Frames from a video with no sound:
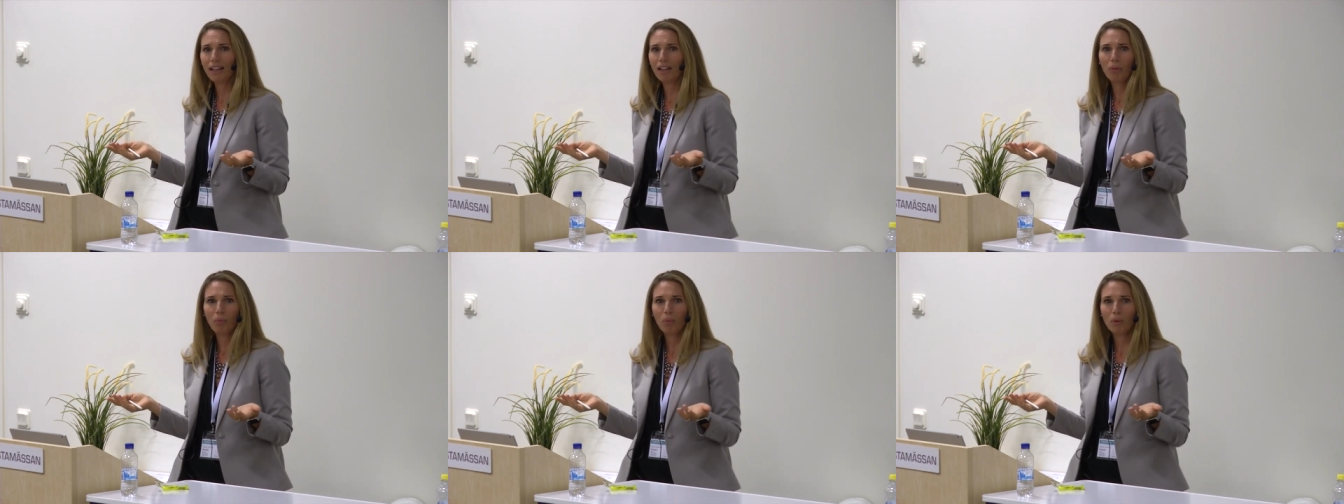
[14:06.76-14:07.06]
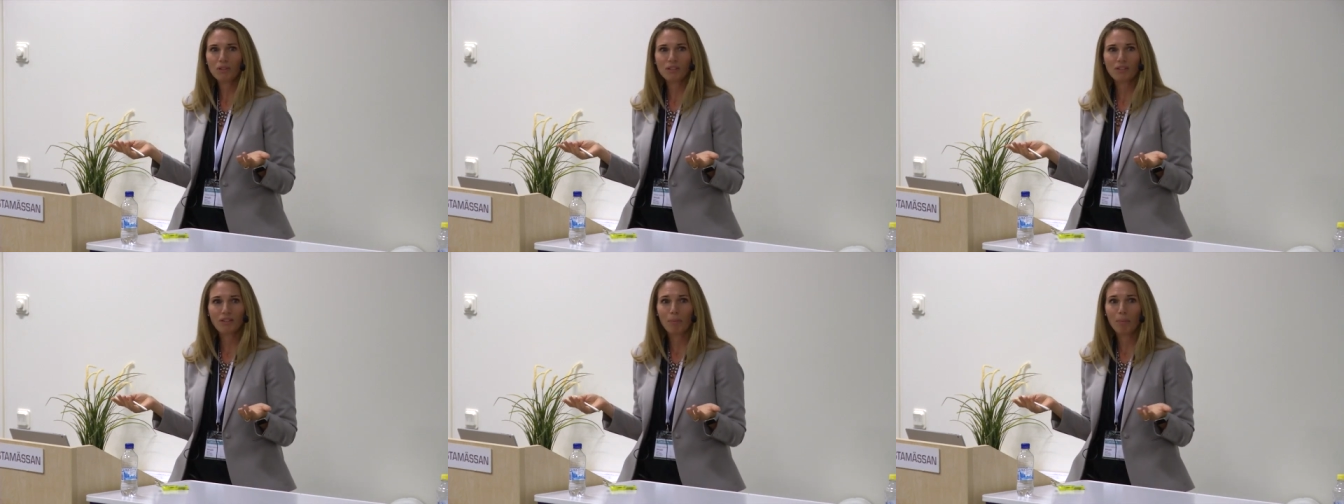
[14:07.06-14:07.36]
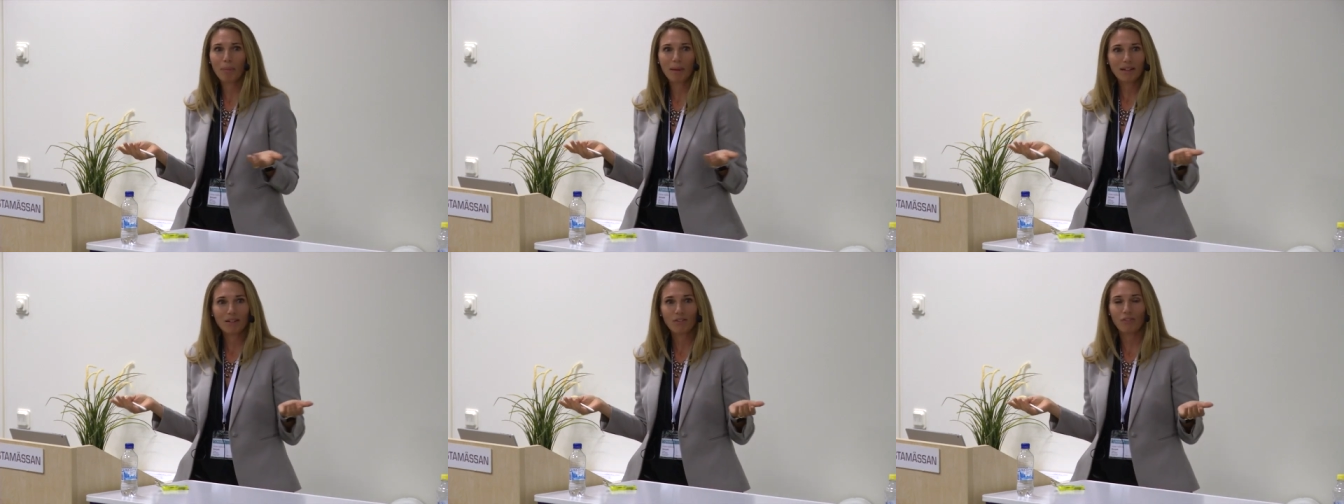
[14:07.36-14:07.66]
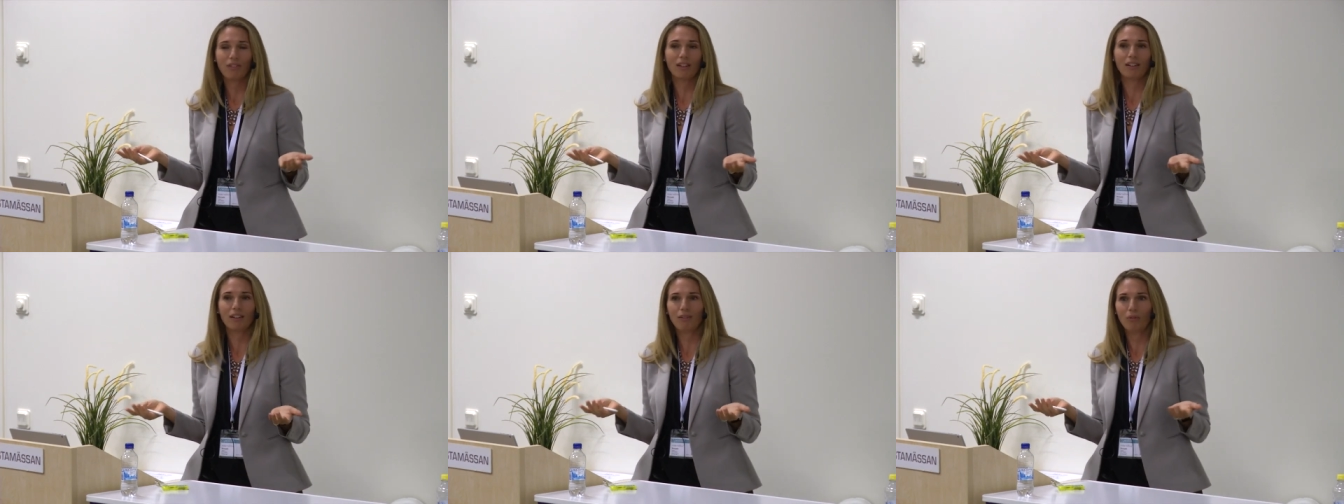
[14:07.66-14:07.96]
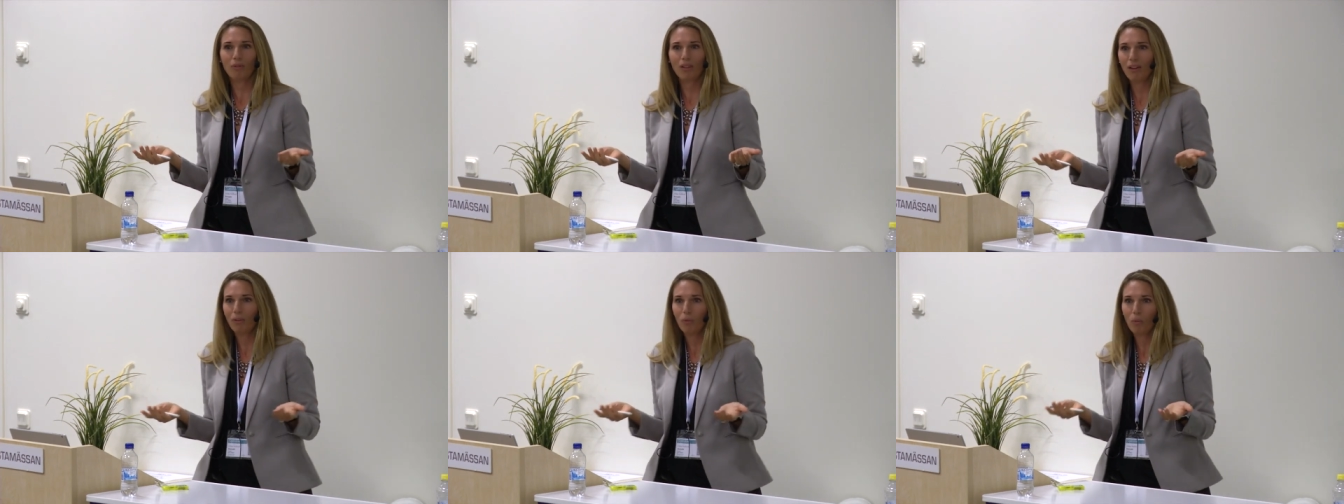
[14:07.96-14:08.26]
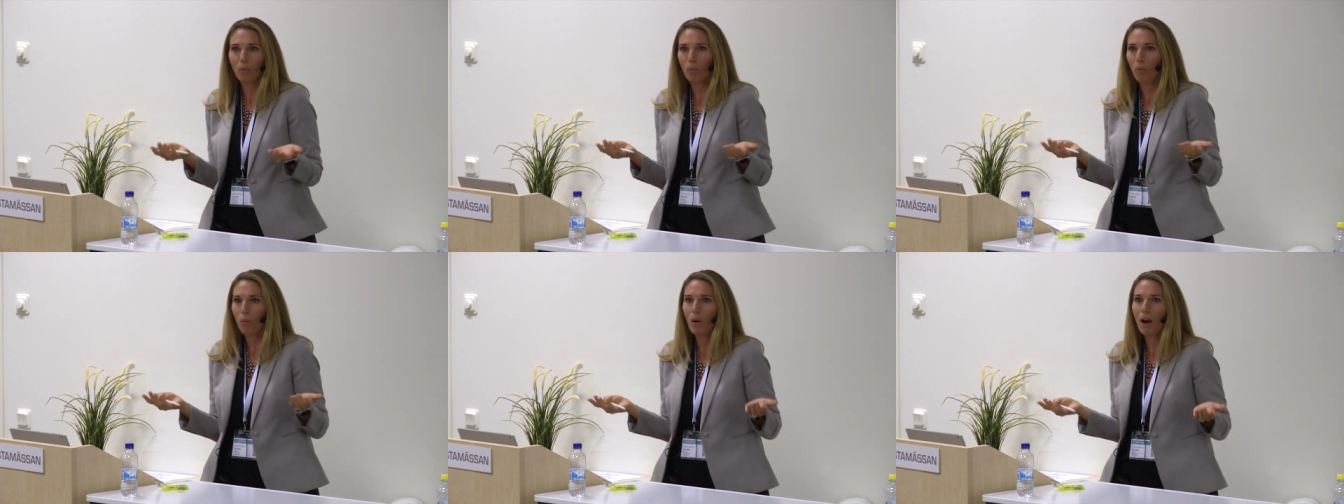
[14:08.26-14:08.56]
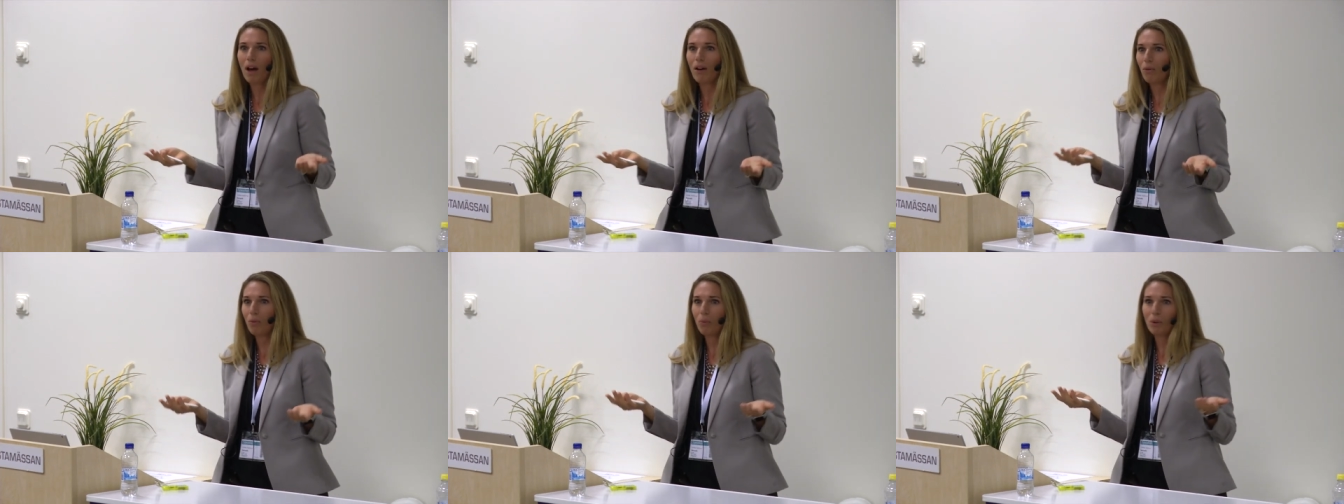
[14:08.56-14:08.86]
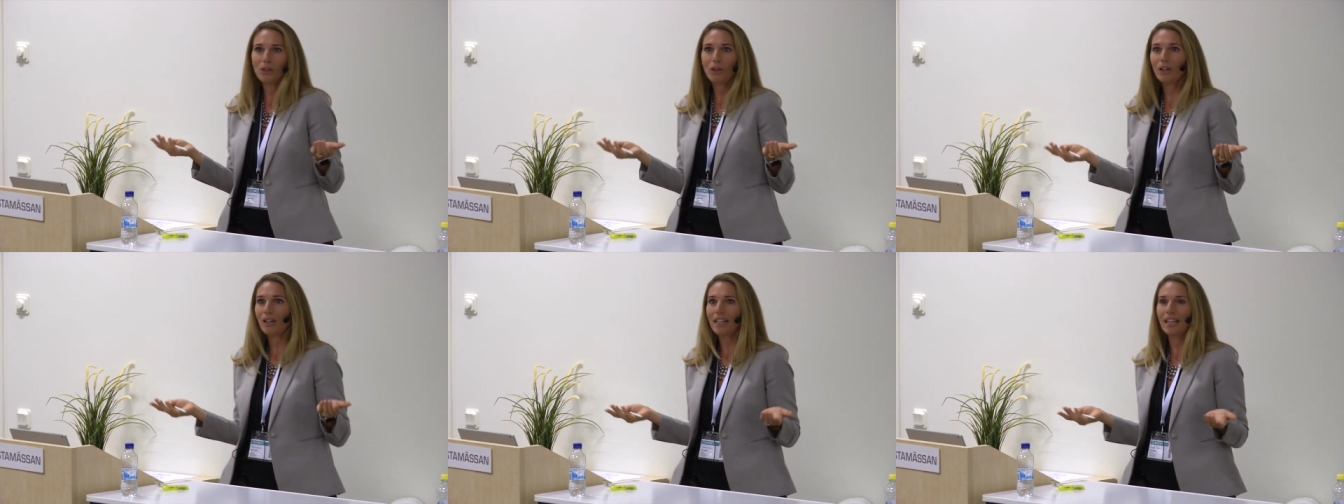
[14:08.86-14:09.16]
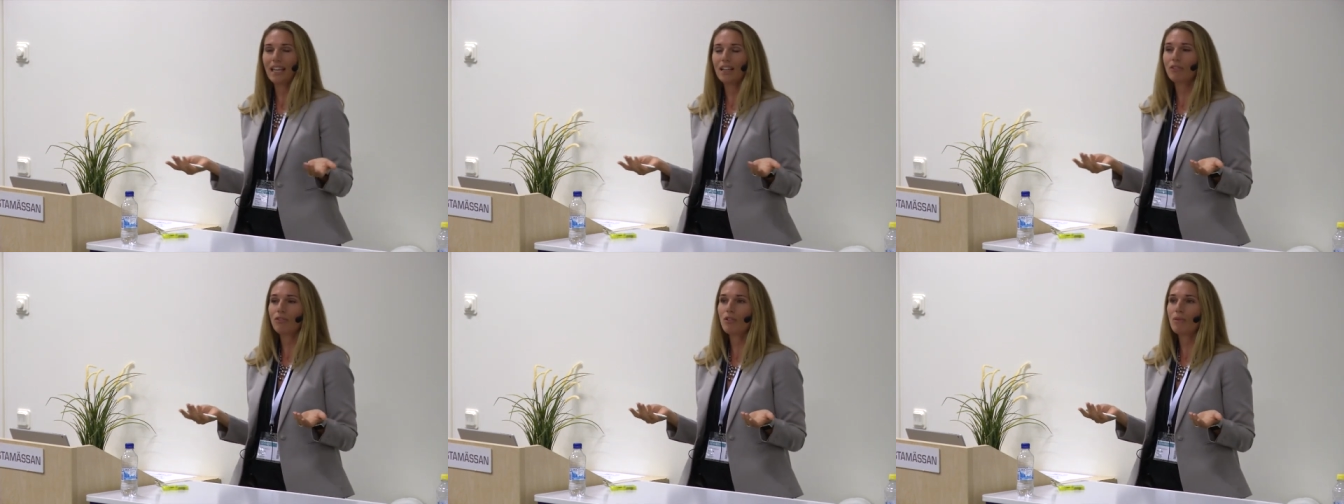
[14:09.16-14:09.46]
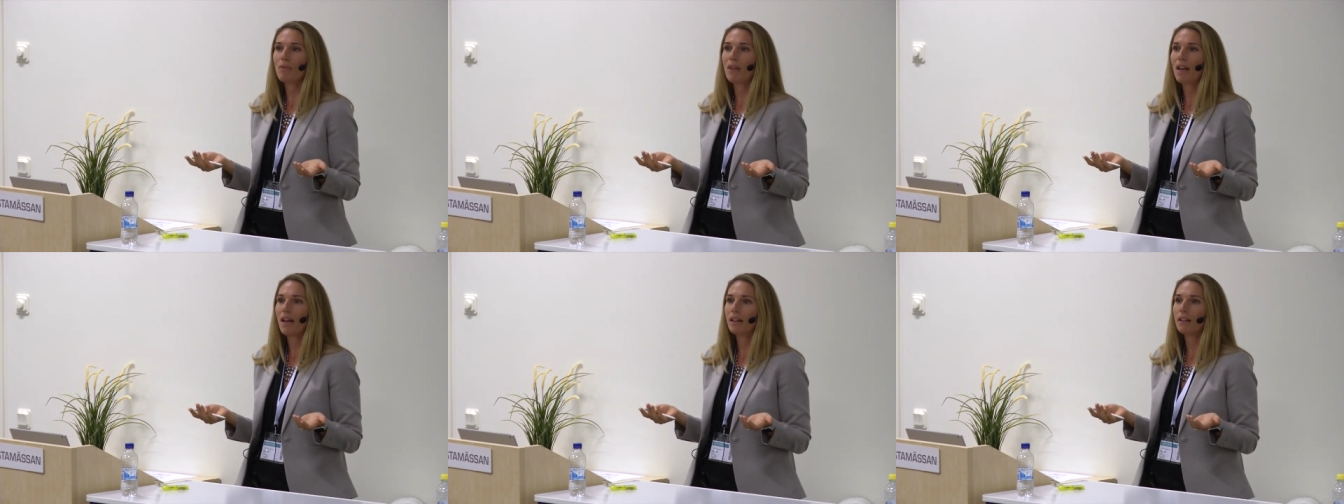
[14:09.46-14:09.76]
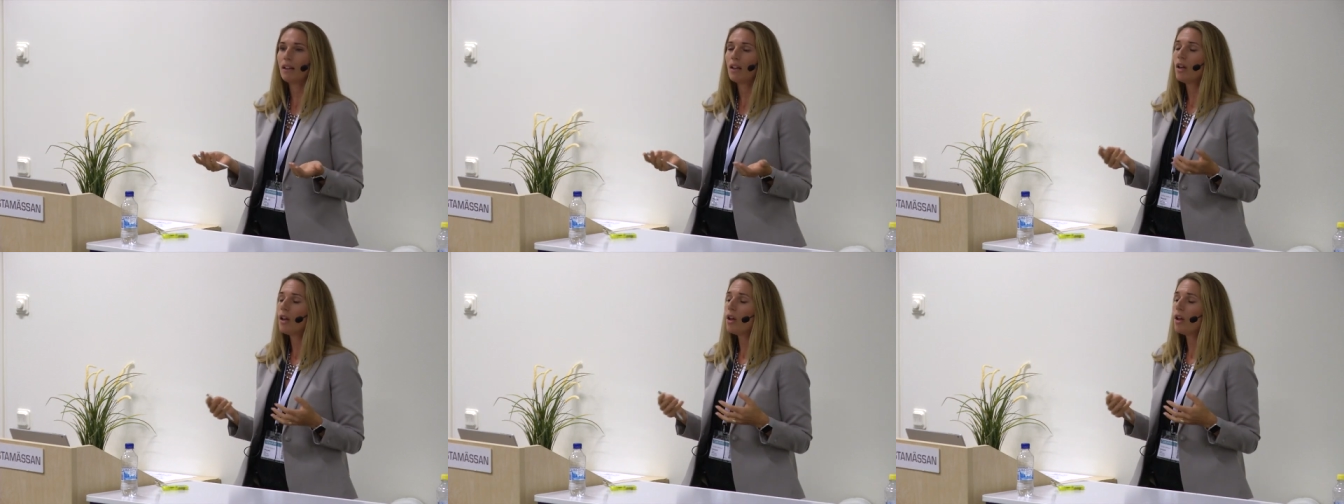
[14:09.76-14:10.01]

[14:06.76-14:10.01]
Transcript: like what's the benefit like what what do i get from that